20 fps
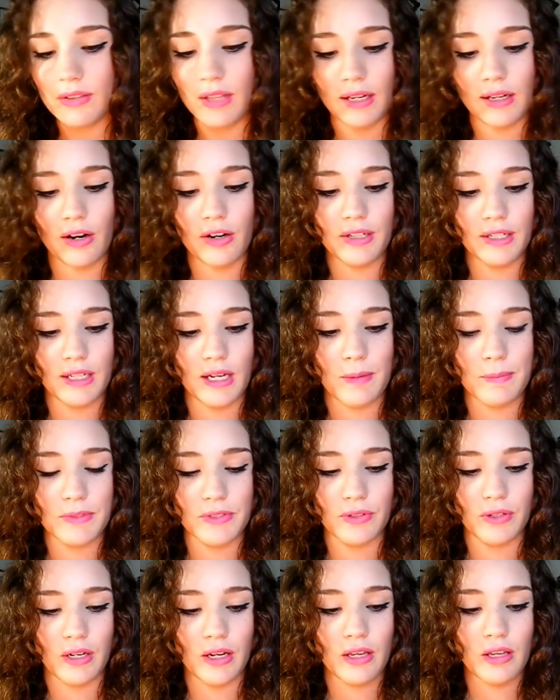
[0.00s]
that already
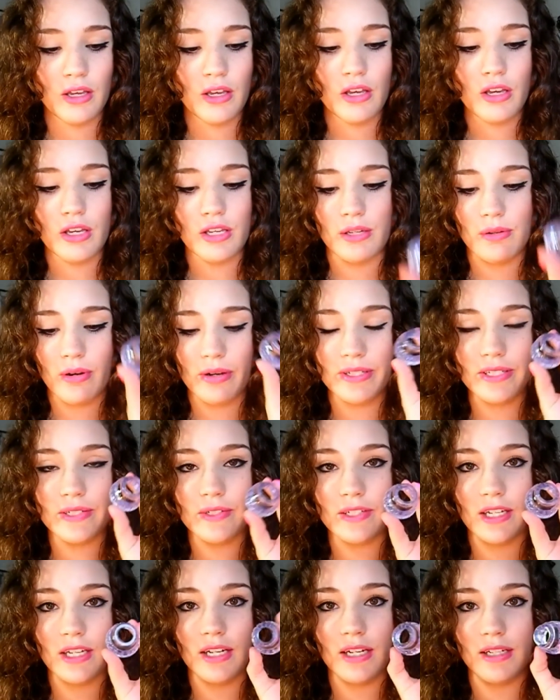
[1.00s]
comes on it. You
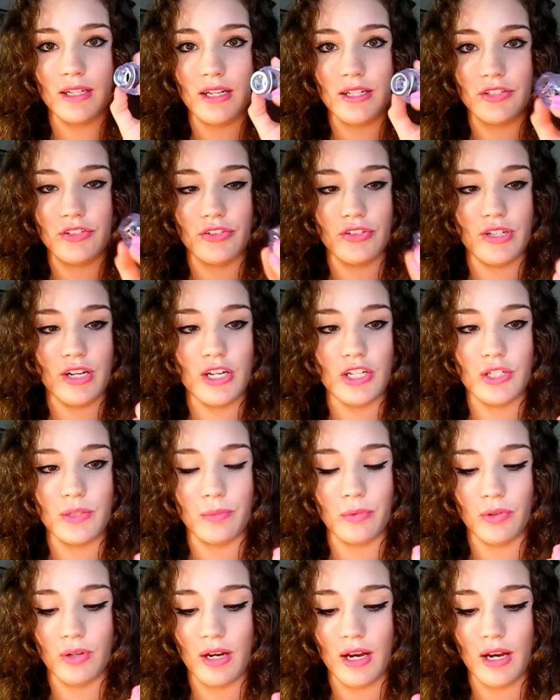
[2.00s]
also get an interchangeable